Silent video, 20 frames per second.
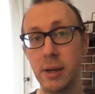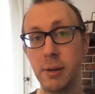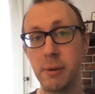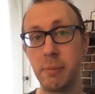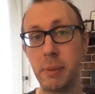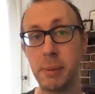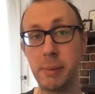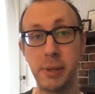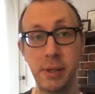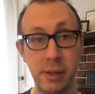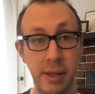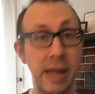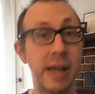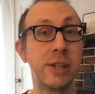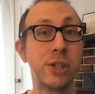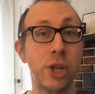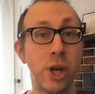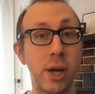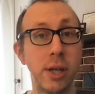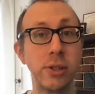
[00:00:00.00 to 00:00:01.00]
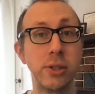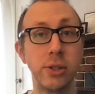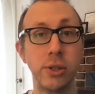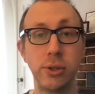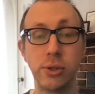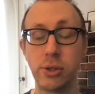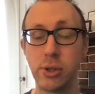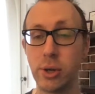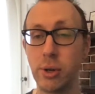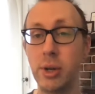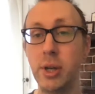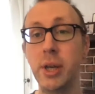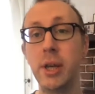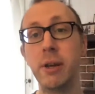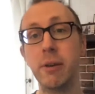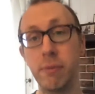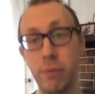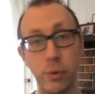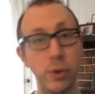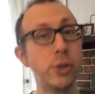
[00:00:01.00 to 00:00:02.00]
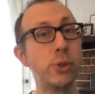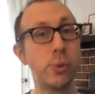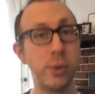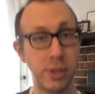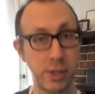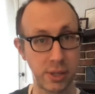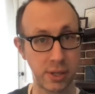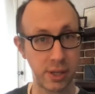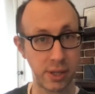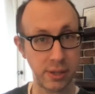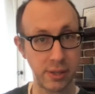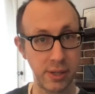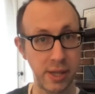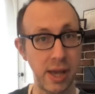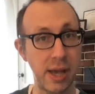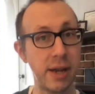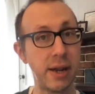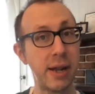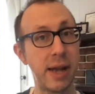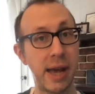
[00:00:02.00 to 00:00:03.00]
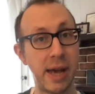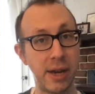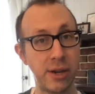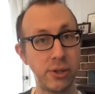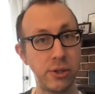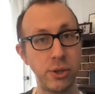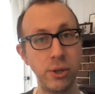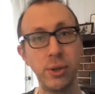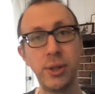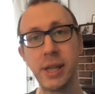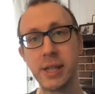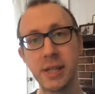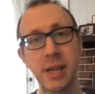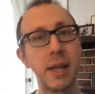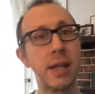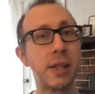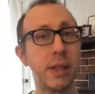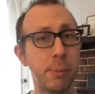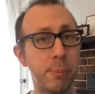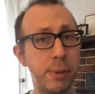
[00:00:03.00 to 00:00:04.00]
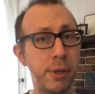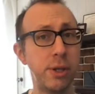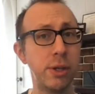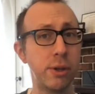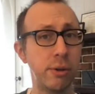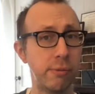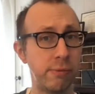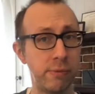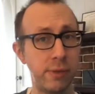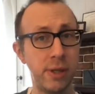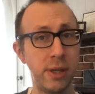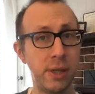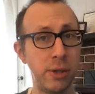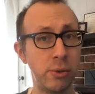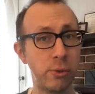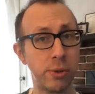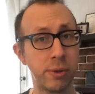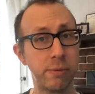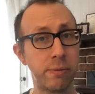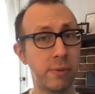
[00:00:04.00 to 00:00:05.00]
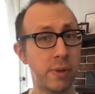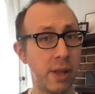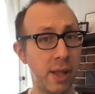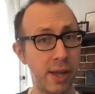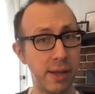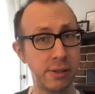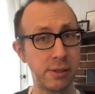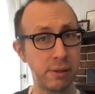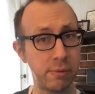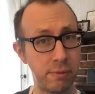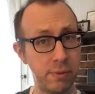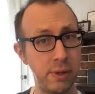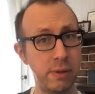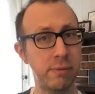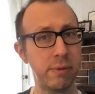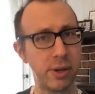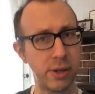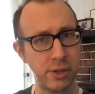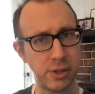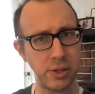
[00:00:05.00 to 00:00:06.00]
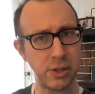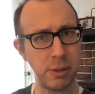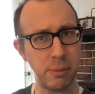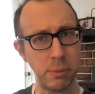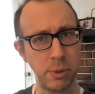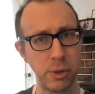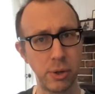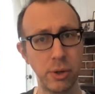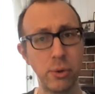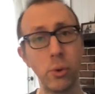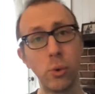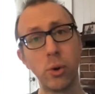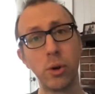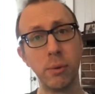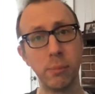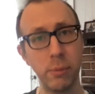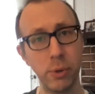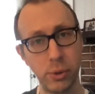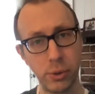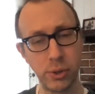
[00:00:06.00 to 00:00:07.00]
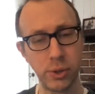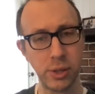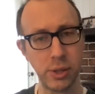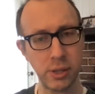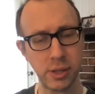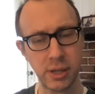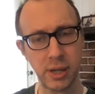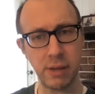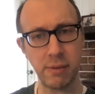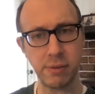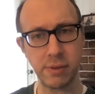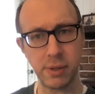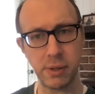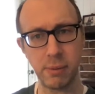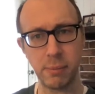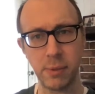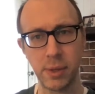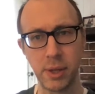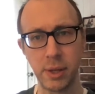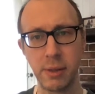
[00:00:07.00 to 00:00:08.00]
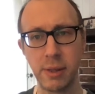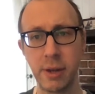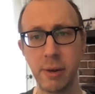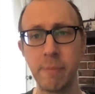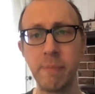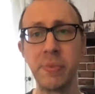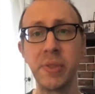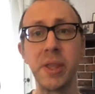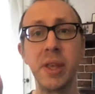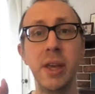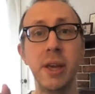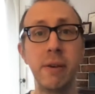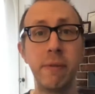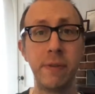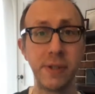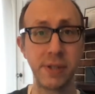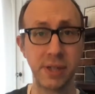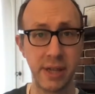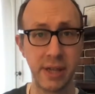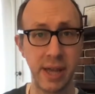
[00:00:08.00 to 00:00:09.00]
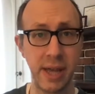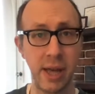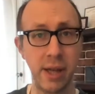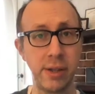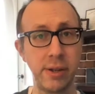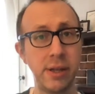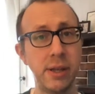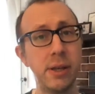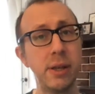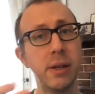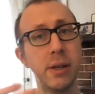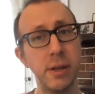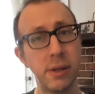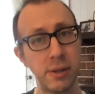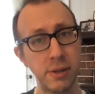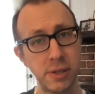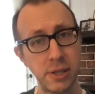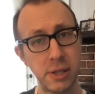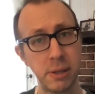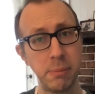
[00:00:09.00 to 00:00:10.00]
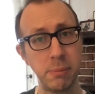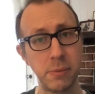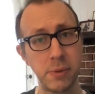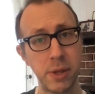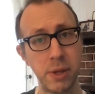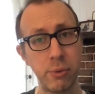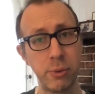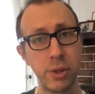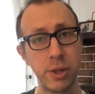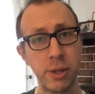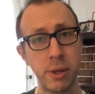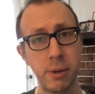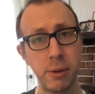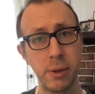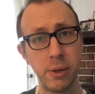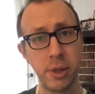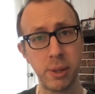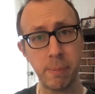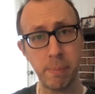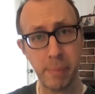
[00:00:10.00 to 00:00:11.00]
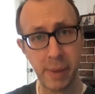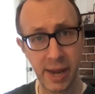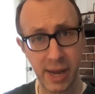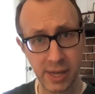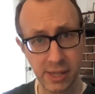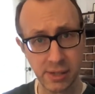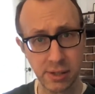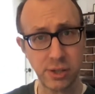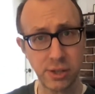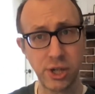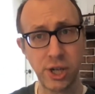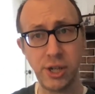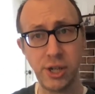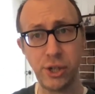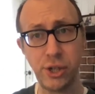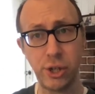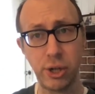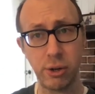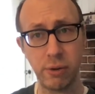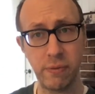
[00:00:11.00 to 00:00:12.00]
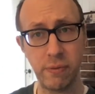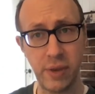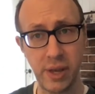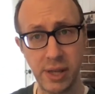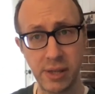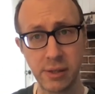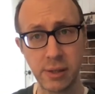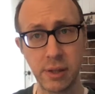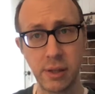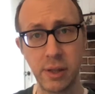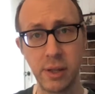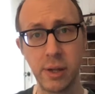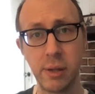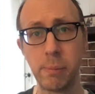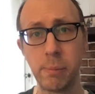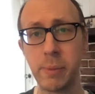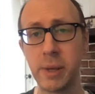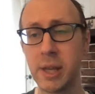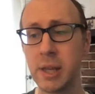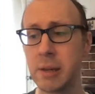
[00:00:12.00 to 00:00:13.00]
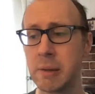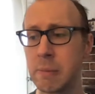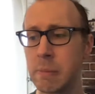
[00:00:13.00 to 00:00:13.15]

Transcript: maybe latch on to. So voice, we discussed that. Attitude, that's kind of like the POV or the philosophy, very similar, or emotions, kind of same thing there. Physicality, the same thing with the mask, changing your face a little bit.